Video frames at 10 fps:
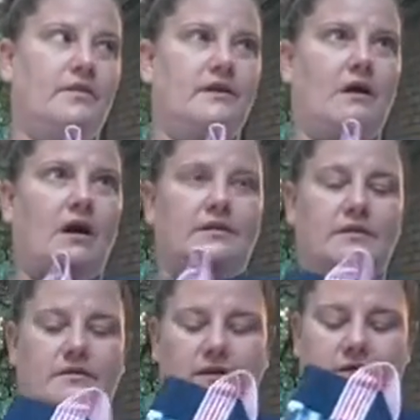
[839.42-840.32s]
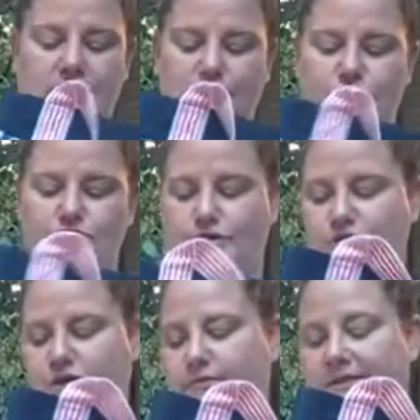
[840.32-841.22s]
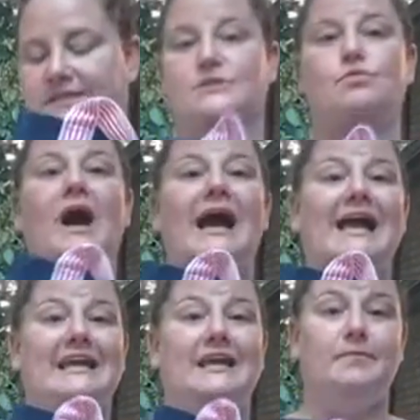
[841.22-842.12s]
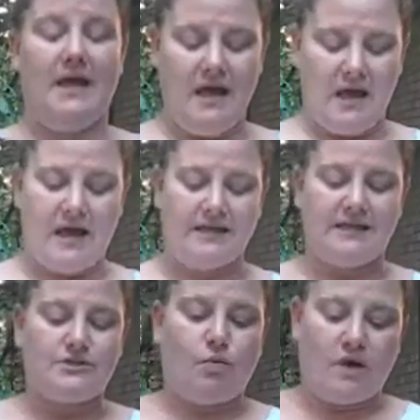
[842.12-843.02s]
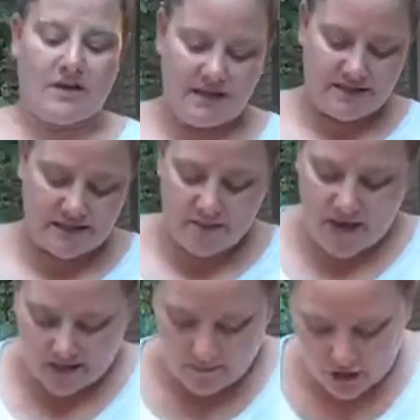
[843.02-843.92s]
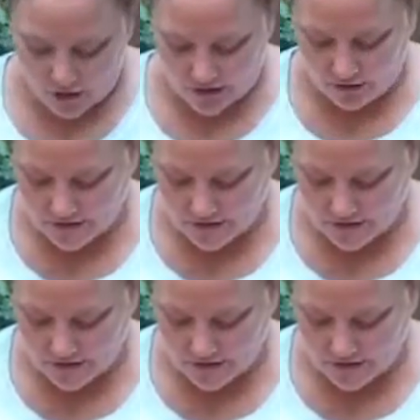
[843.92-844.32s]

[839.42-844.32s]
on the essential storage tote. This is why I keep at least one of these in the back of my car at all